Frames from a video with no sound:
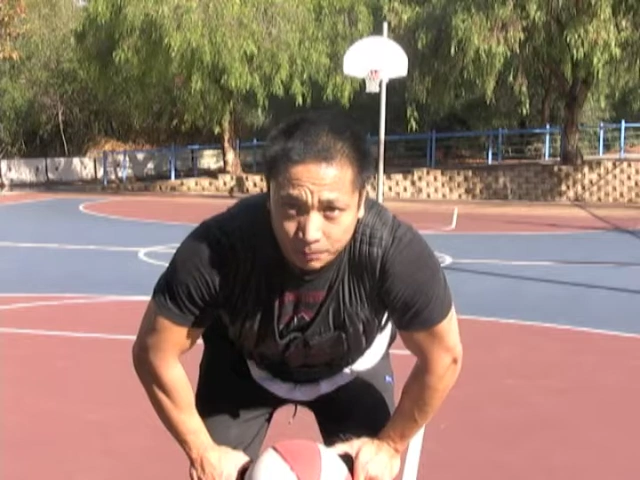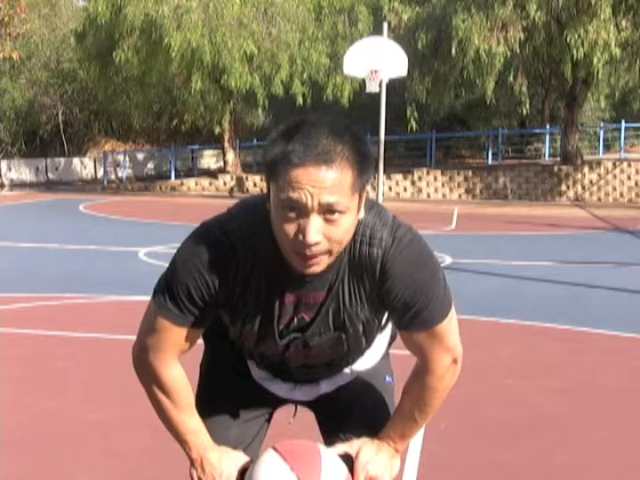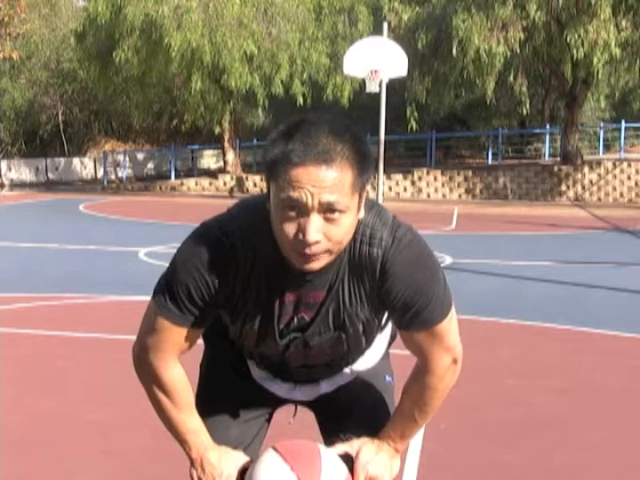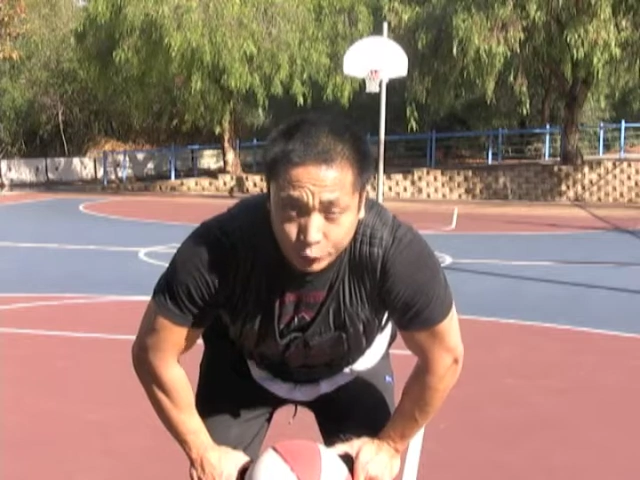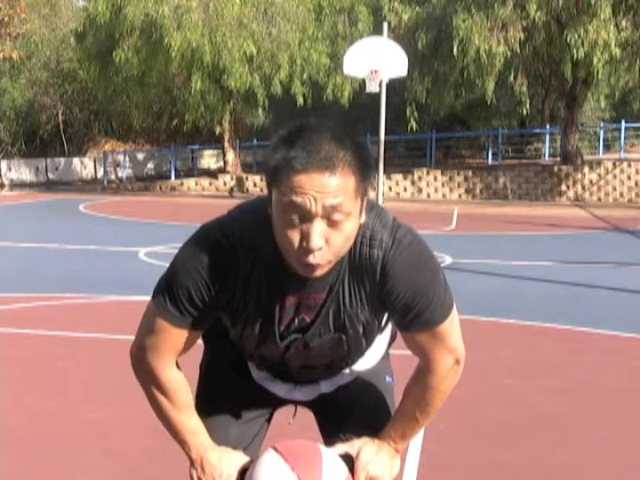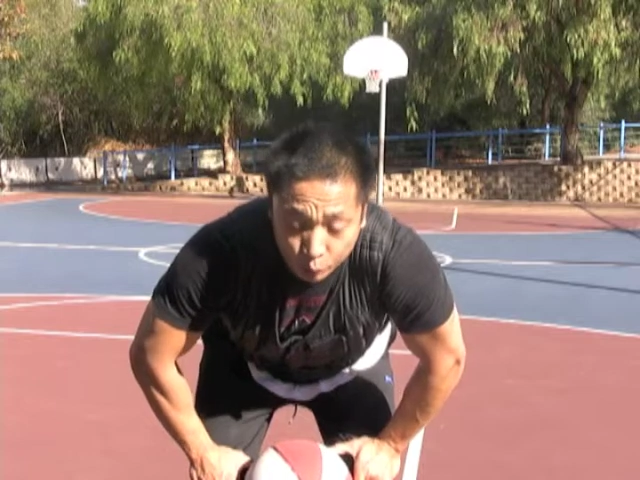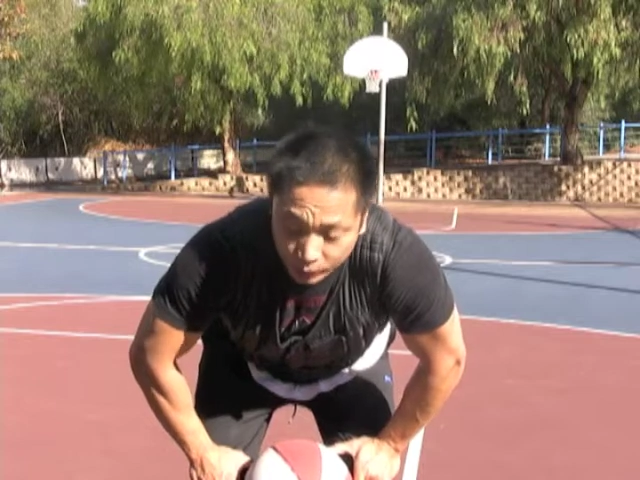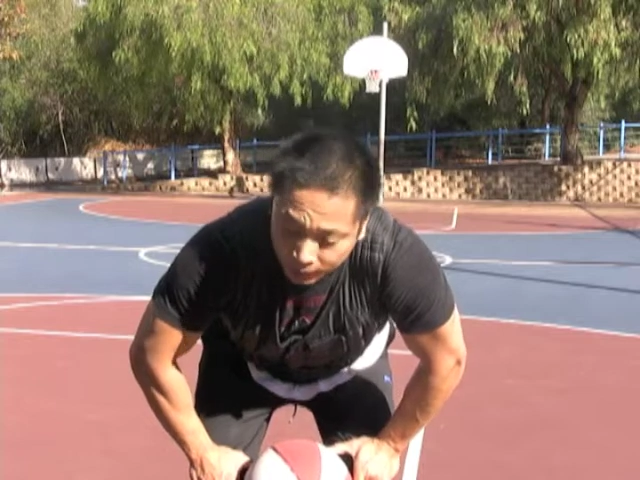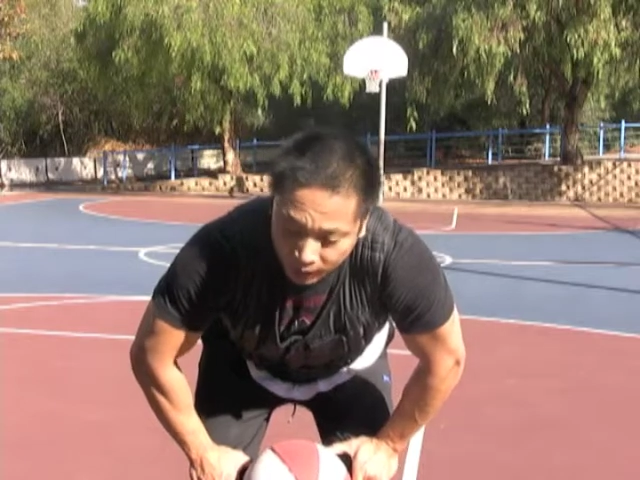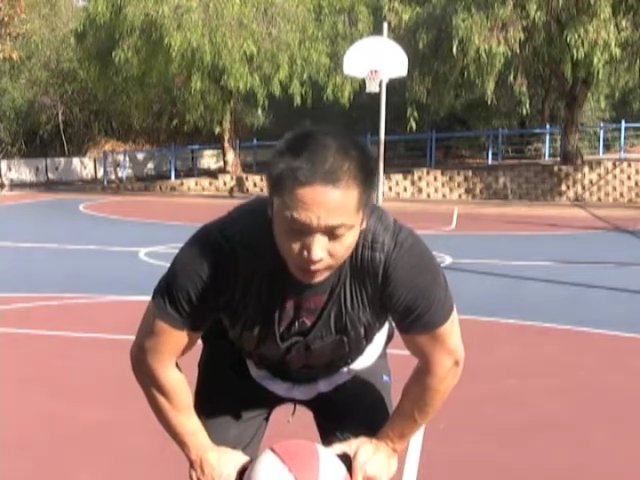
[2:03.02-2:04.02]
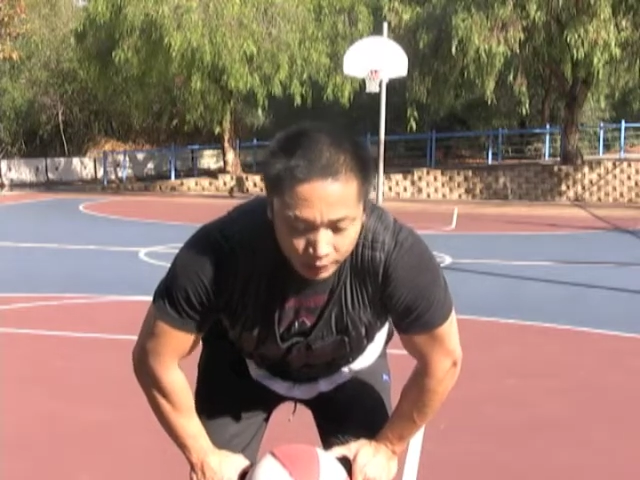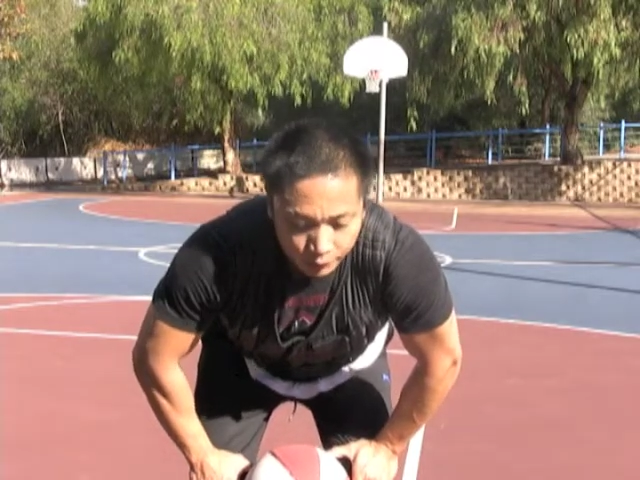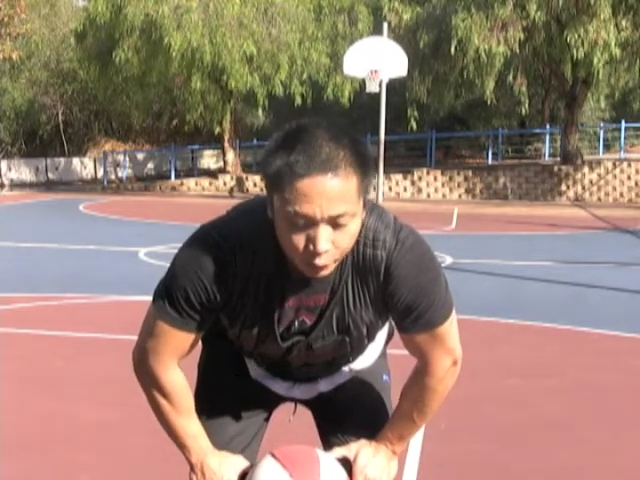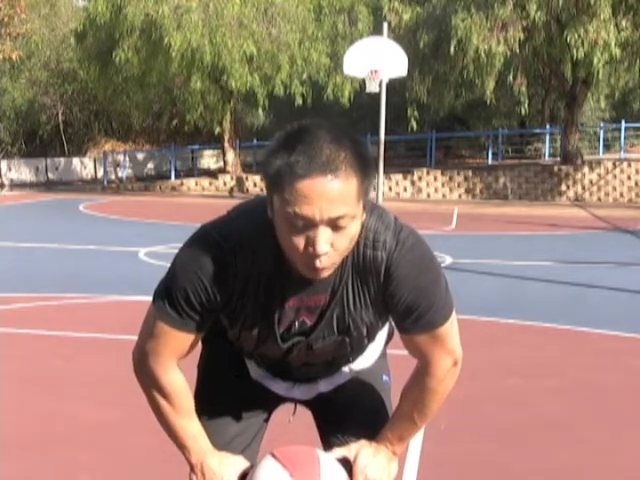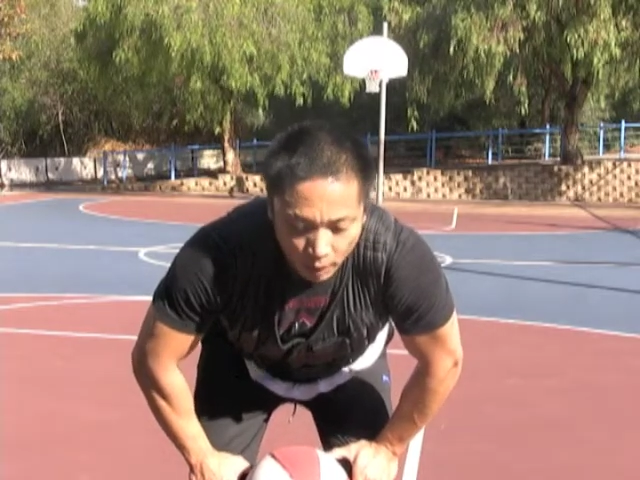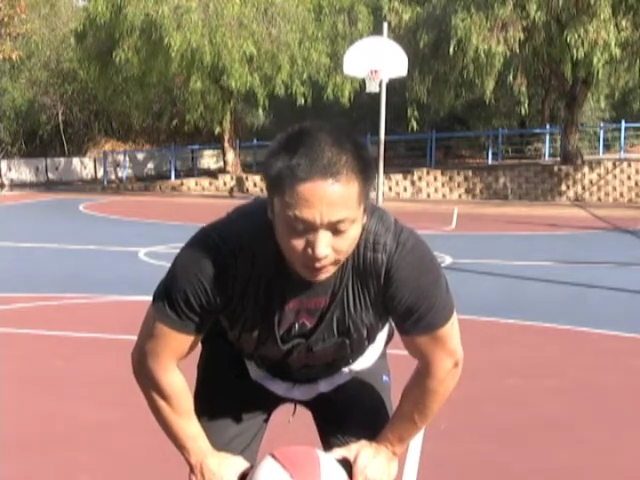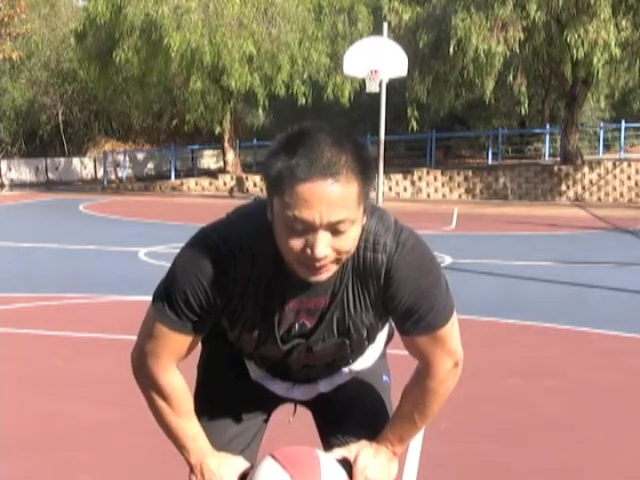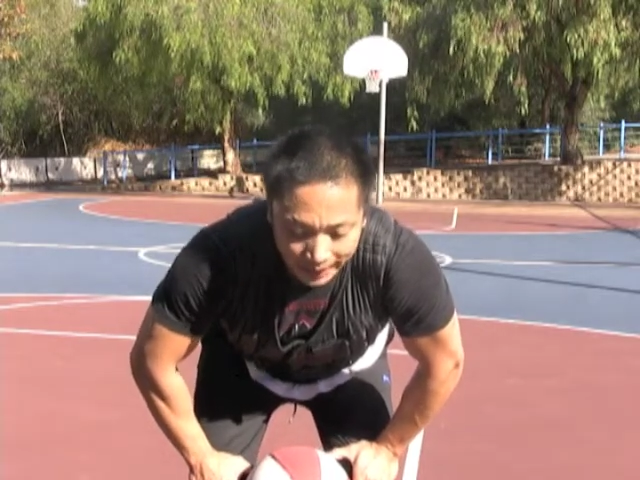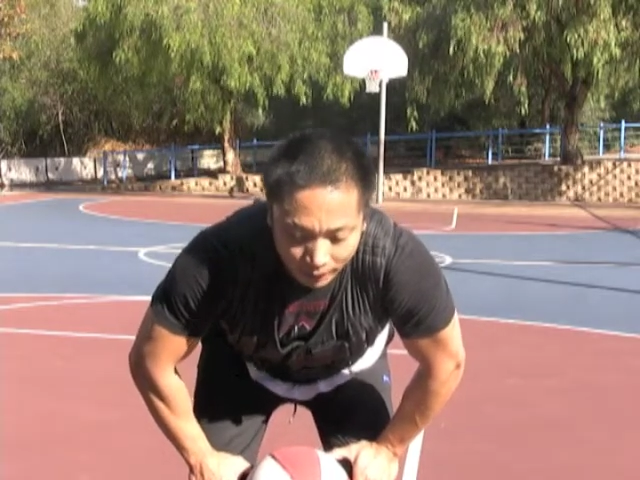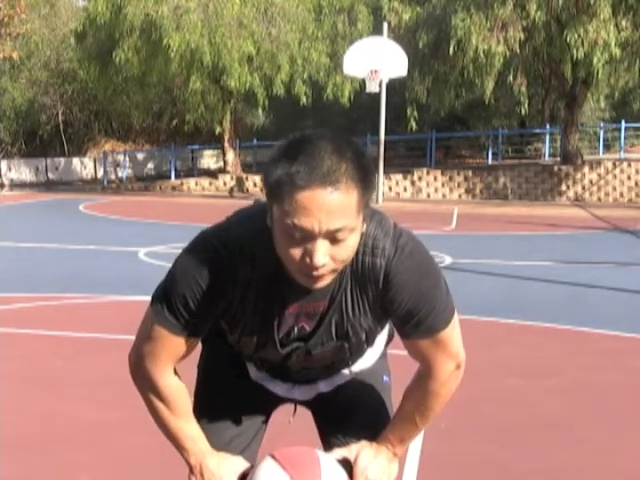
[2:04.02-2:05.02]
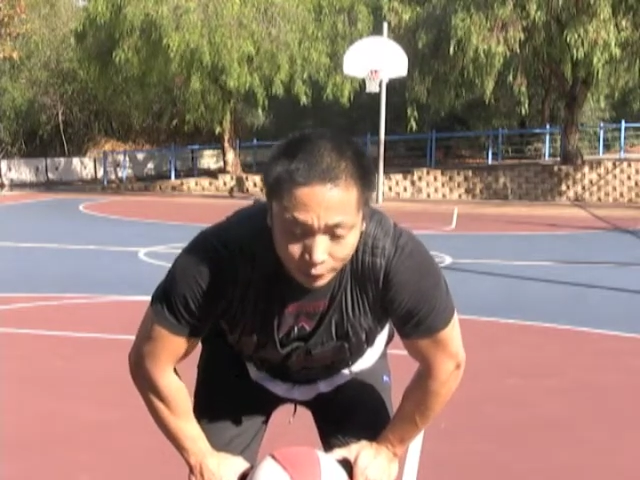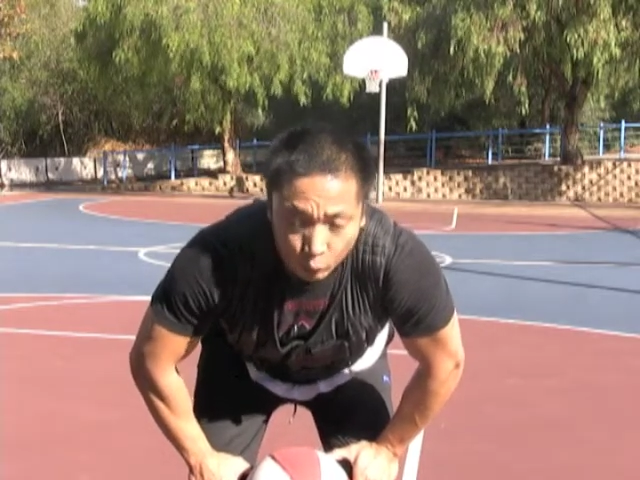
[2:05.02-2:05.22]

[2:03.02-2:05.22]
mind. 2, you don't want to carry,